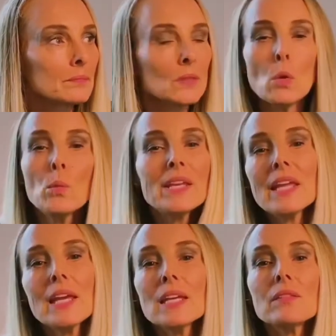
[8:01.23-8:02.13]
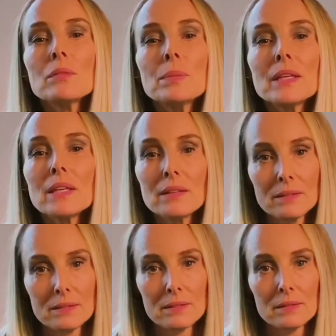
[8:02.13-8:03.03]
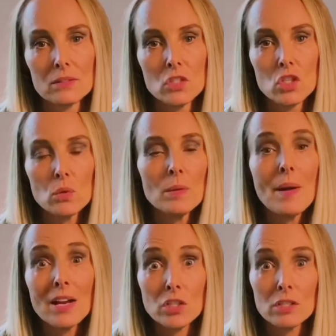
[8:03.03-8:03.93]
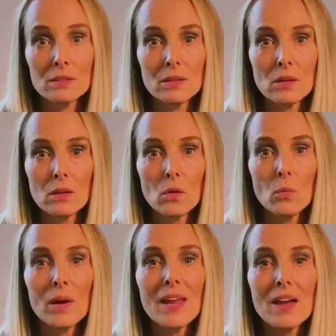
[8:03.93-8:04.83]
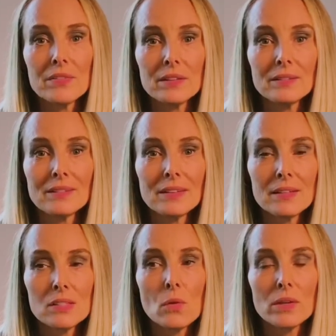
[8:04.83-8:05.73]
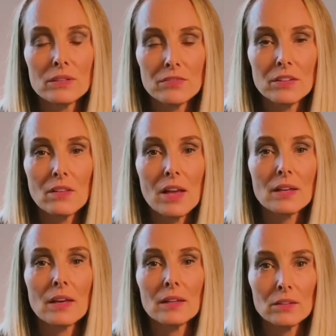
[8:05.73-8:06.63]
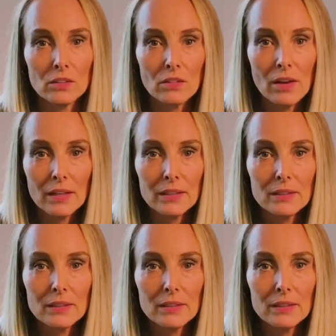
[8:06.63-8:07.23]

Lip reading: We can't even begin to imagine what heaven is going to feel like and look like.